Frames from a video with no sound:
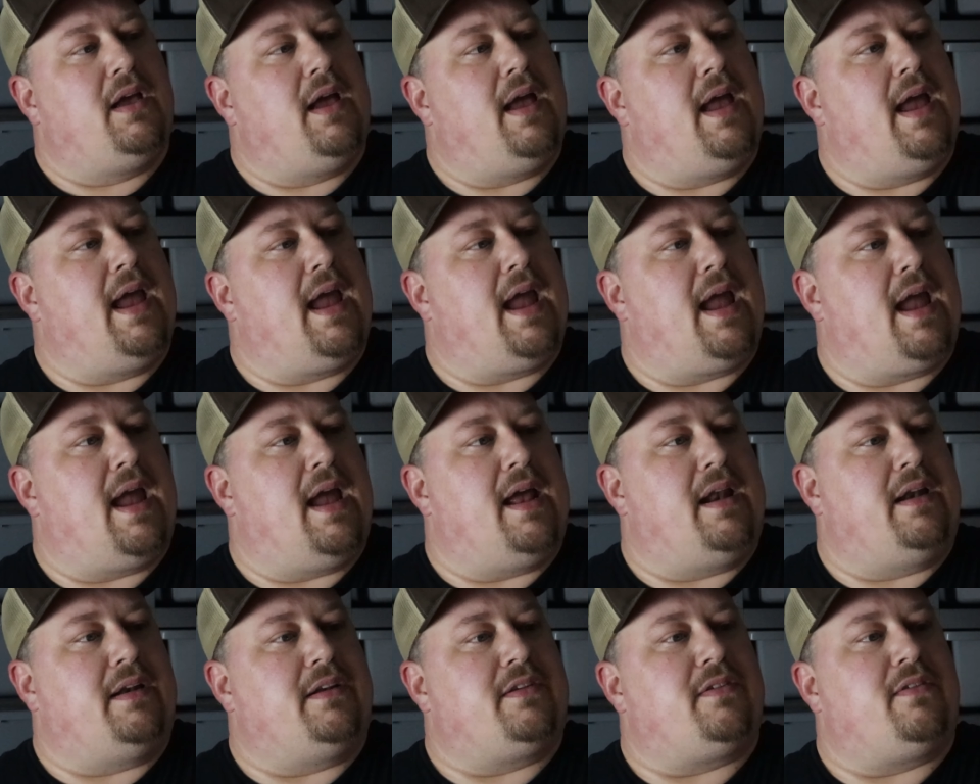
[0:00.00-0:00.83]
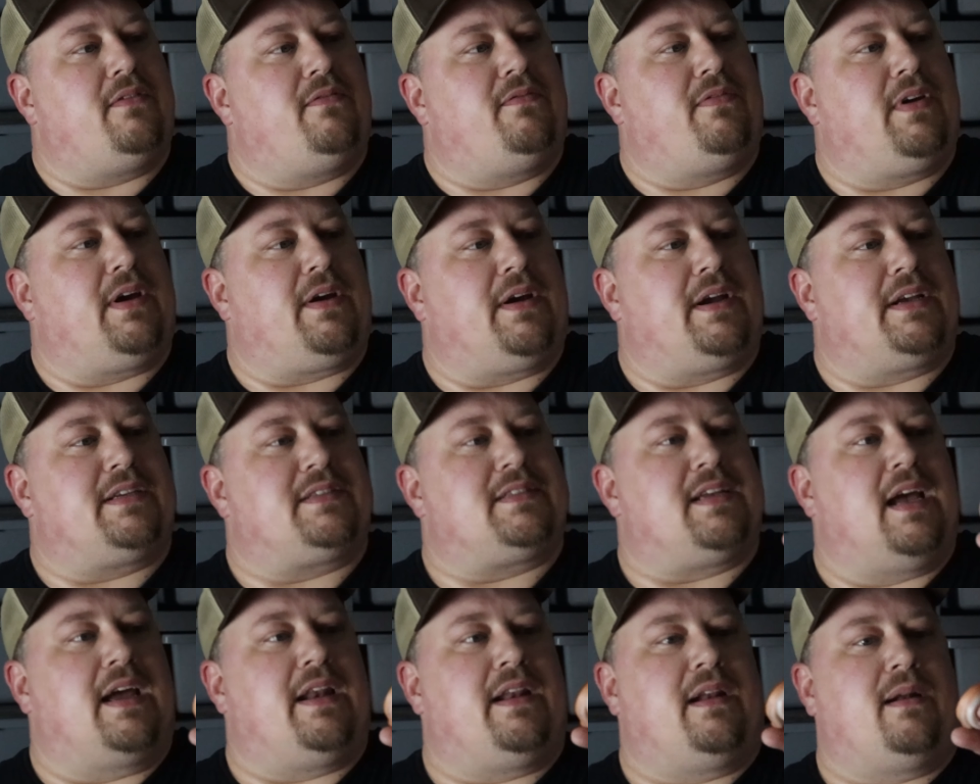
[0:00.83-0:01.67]
and very
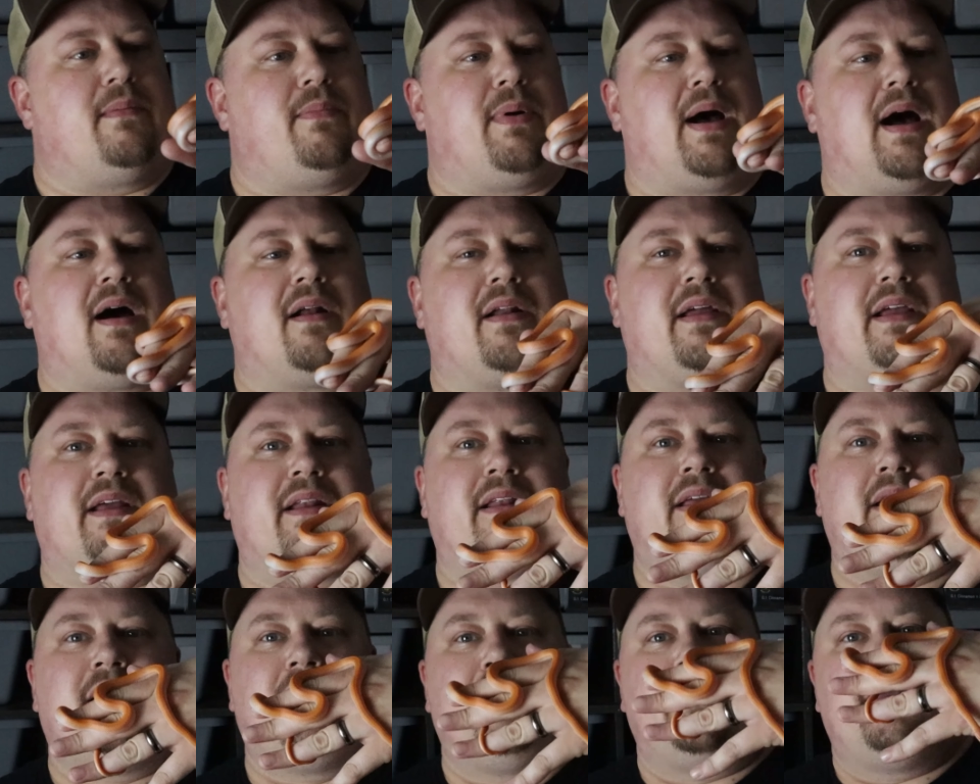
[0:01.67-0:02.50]
excited about it.